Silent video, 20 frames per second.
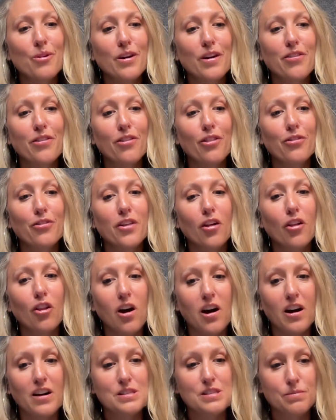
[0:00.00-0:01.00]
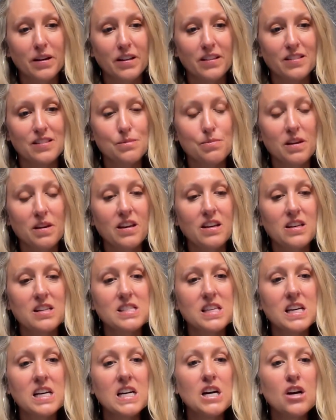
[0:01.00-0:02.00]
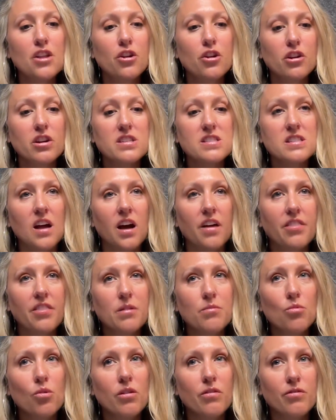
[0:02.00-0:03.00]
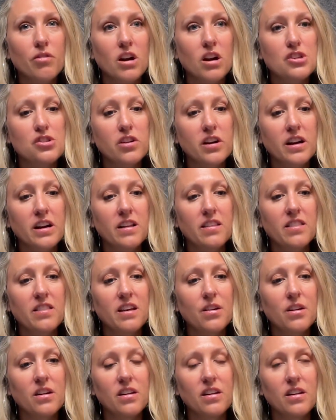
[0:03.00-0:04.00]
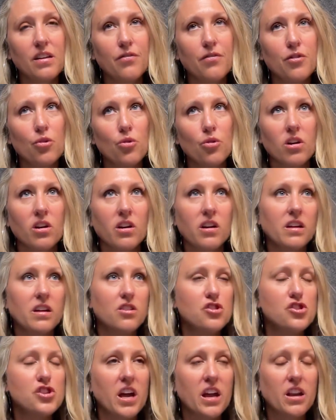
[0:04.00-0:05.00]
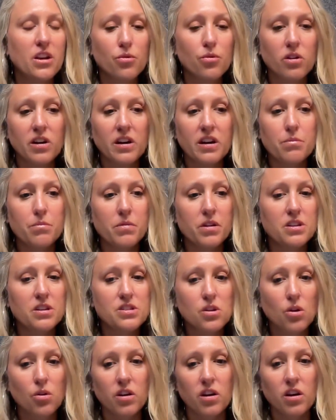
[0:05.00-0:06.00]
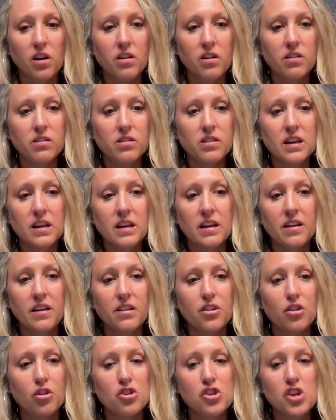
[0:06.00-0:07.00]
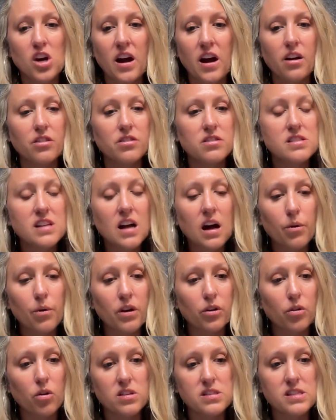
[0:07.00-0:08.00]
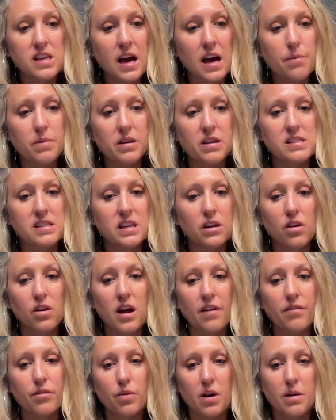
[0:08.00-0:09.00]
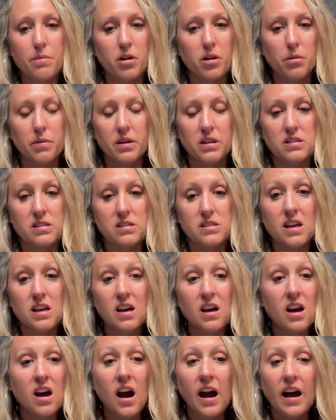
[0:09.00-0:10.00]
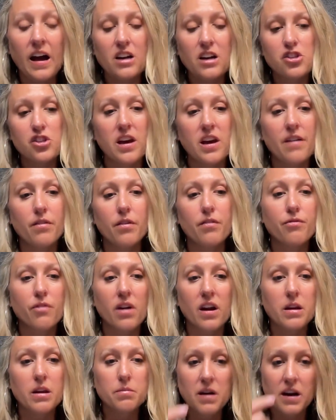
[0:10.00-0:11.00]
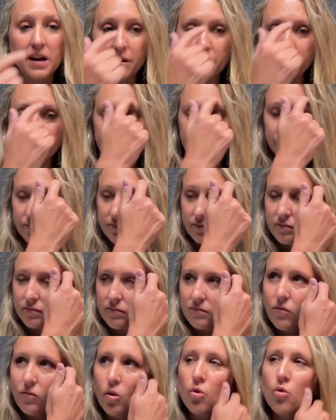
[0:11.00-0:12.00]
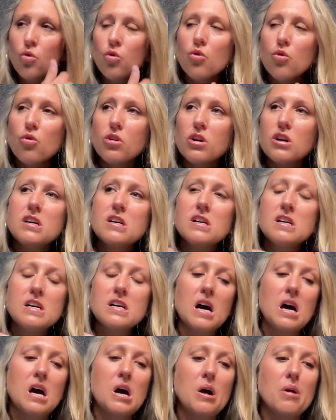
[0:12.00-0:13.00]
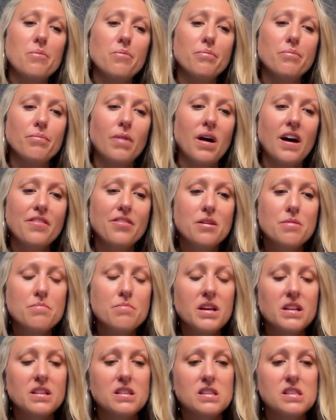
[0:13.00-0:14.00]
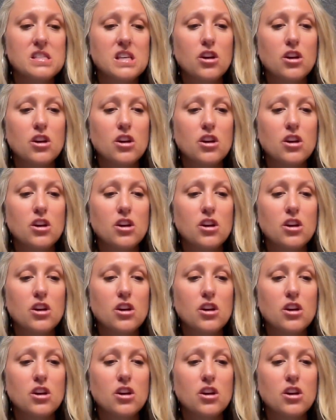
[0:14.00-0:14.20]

with the lost mittens because there is nothing more frustrating than if you are in January in Minnesota and your child does not want to go outside because they don't have the right pair of mittens. I actually have a friend of mine who um, bought the mittens,